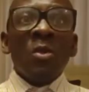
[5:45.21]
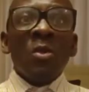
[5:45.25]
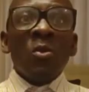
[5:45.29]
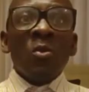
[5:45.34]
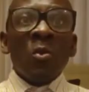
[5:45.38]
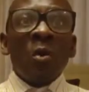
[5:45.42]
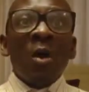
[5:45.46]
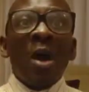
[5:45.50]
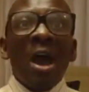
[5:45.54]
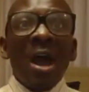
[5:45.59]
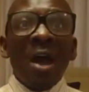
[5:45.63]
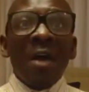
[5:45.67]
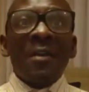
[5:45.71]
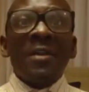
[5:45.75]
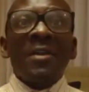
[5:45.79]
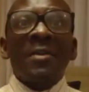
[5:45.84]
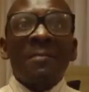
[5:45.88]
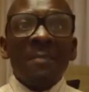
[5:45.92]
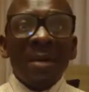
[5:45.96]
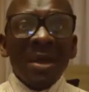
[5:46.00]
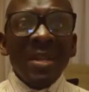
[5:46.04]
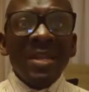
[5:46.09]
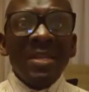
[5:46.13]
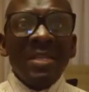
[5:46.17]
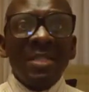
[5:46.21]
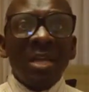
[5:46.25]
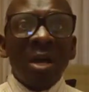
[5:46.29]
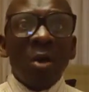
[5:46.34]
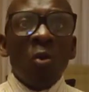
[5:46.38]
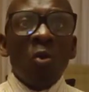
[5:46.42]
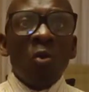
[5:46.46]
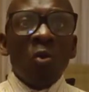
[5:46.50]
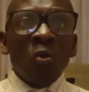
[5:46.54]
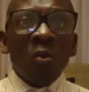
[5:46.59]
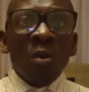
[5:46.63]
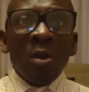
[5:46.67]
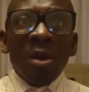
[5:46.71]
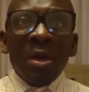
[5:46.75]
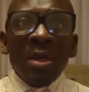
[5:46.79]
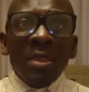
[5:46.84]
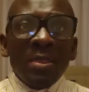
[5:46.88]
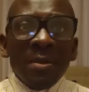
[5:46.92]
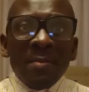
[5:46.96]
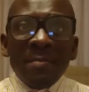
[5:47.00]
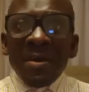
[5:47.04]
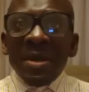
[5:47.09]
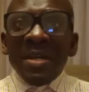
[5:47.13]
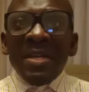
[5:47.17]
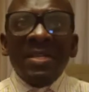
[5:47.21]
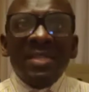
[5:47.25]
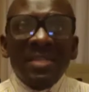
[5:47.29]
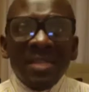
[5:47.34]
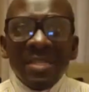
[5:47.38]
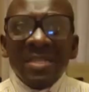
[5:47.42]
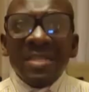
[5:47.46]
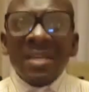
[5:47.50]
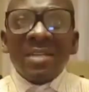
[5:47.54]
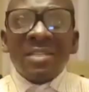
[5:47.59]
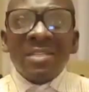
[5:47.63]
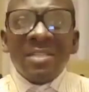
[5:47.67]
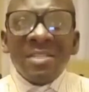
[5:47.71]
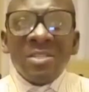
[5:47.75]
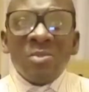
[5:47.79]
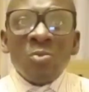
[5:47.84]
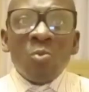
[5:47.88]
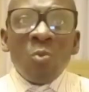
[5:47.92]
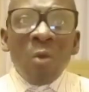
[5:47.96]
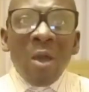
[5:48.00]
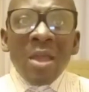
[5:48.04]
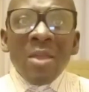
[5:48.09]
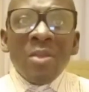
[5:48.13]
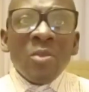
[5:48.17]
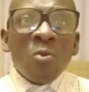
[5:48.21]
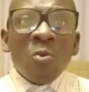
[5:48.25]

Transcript: your hiring manager or the manager that is why